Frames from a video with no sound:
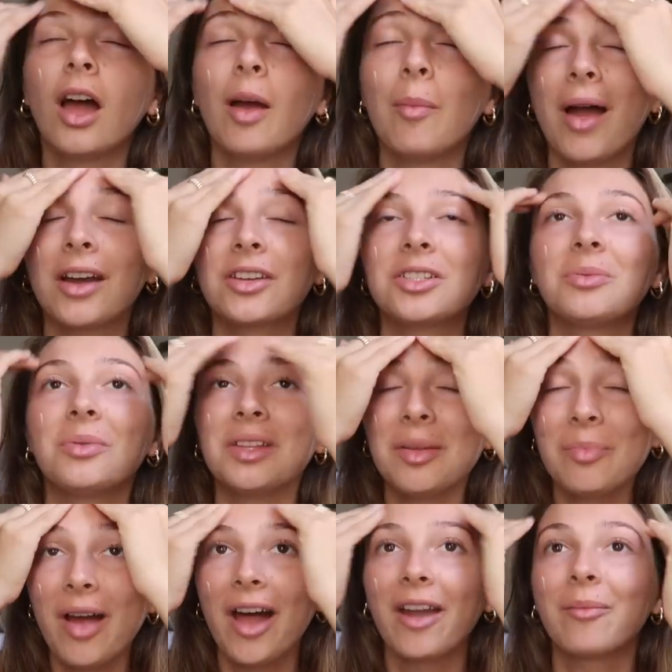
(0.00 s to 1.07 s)
I'm actually really
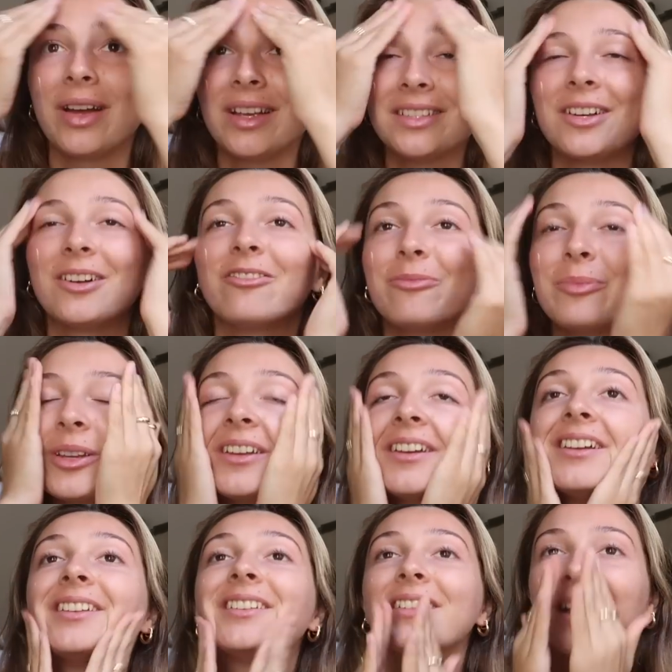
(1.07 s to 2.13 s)
proud of myself
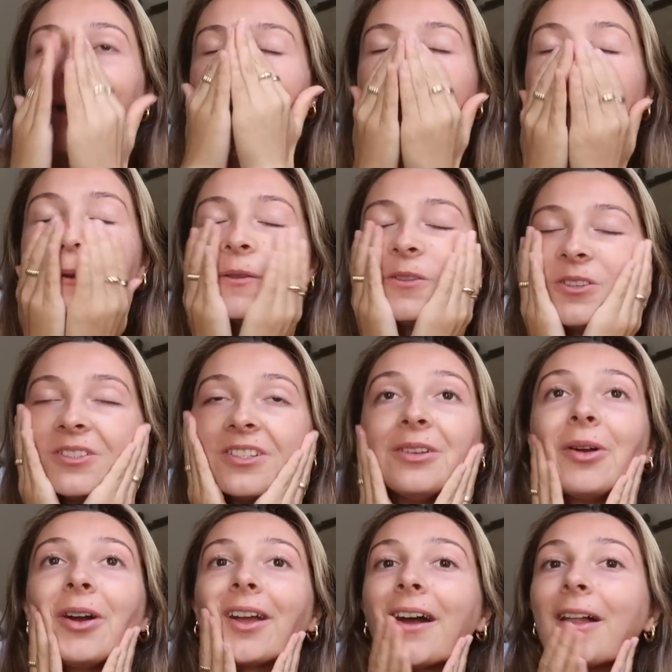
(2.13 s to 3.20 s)
because I don't usually
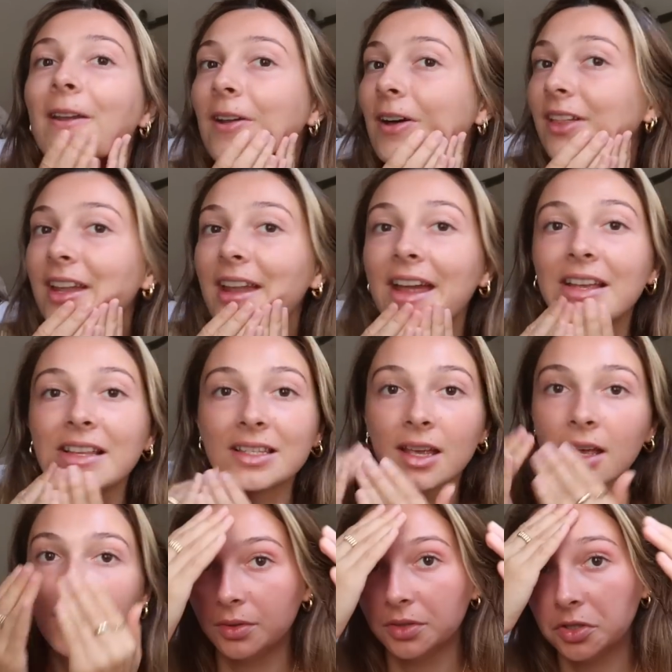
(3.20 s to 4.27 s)
work out on holidays.
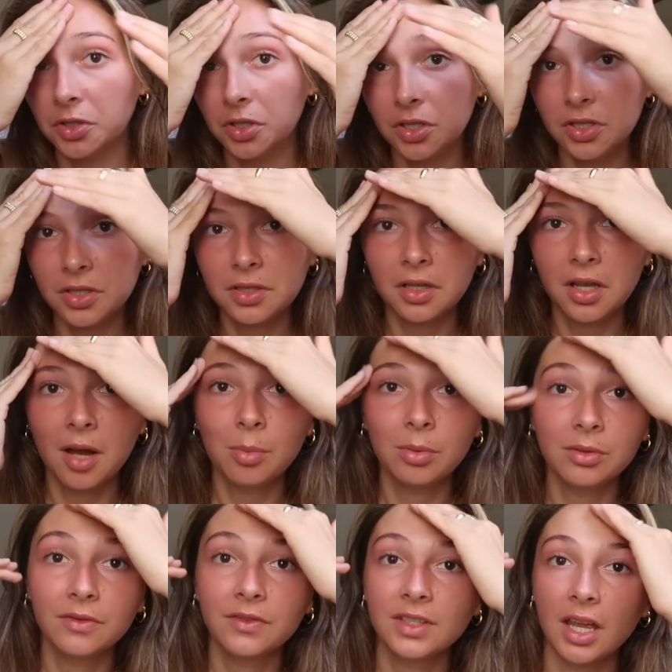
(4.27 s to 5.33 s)
It was literally just a
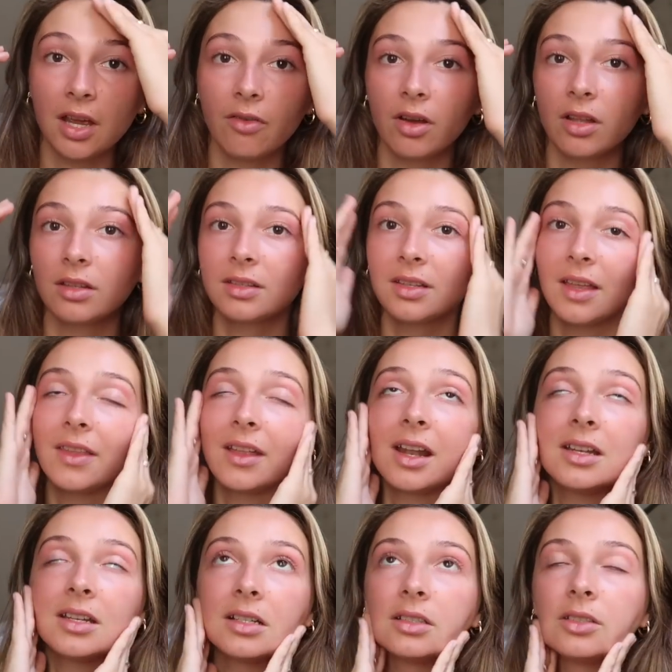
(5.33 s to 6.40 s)
couple of stair runs and then
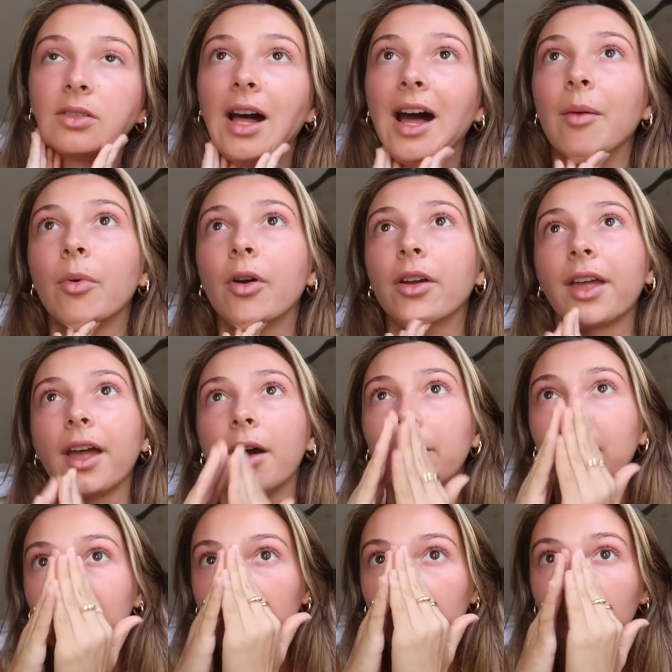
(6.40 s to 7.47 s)
I did a little ab workout
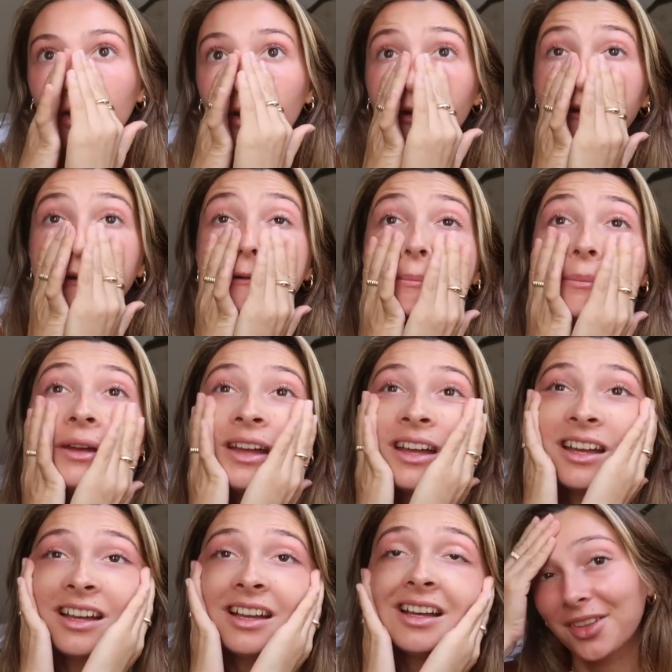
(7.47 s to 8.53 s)
when we got home.
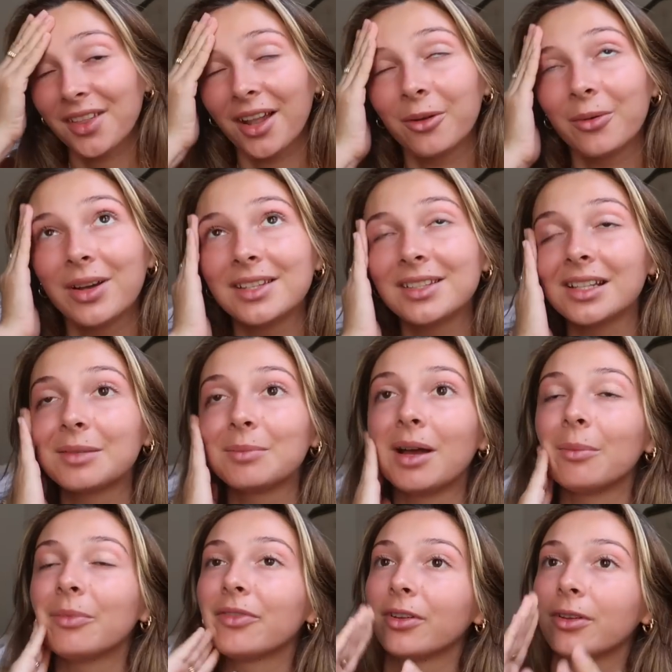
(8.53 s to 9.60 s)
So that always sets me
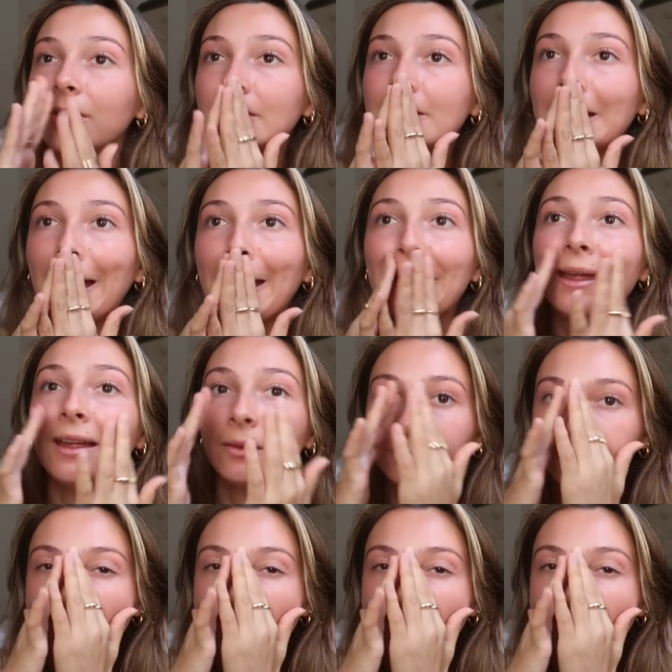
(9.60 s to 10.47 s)
up for a good day.